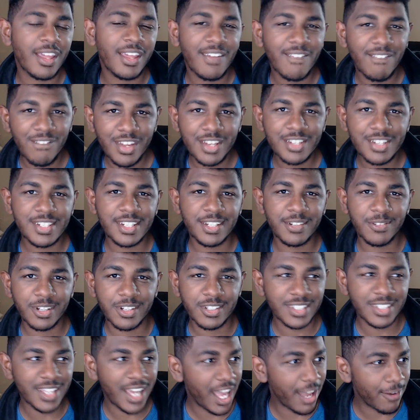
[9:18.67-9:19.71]
fishing
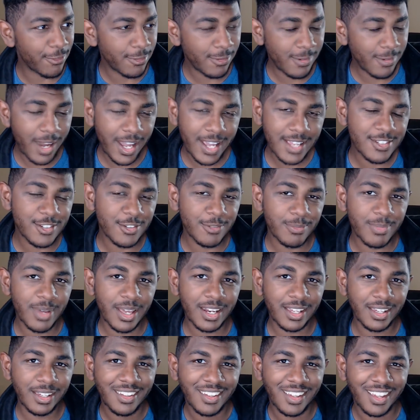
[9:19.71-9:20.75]
reels. I have way too
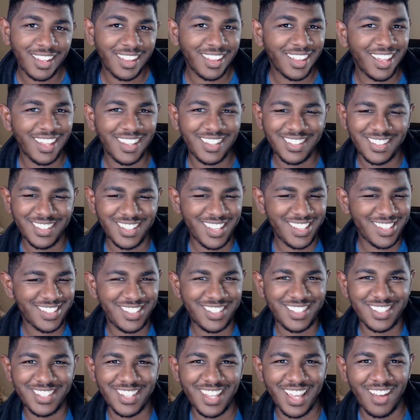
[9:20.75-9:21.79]
many.
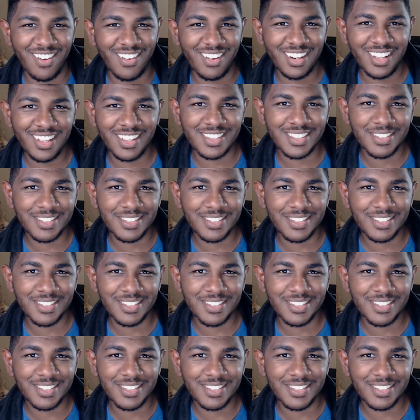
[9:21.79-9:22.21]
It's just how it is.